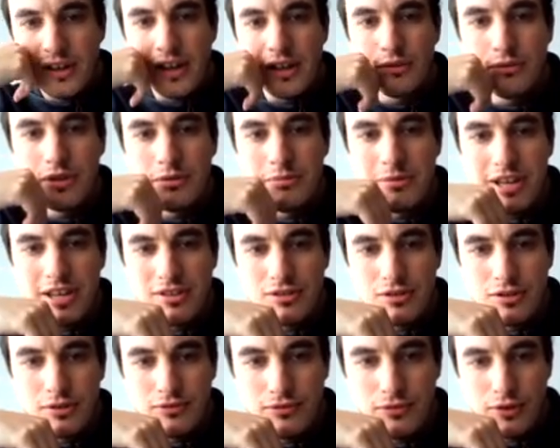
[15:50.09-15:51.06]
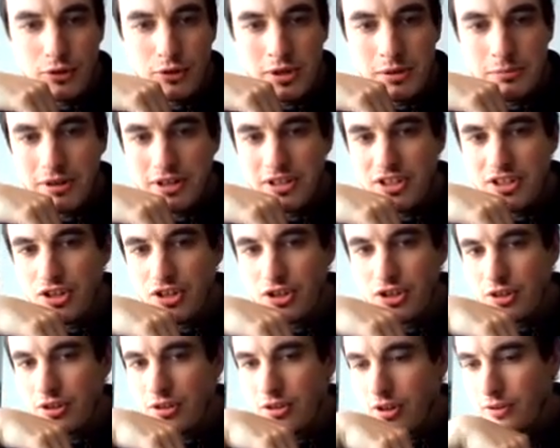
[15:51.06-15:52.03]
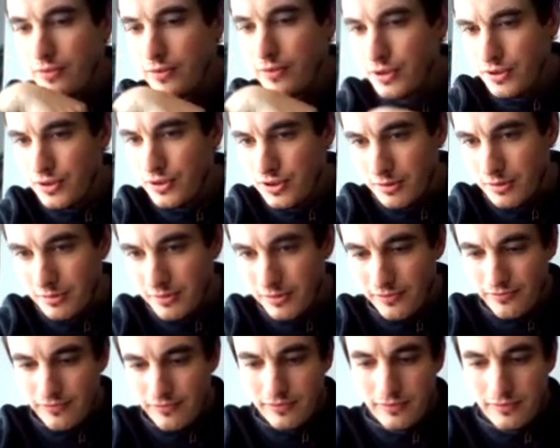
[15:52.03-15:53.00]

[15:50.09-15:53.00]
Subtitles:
And we make the following partition over the sum.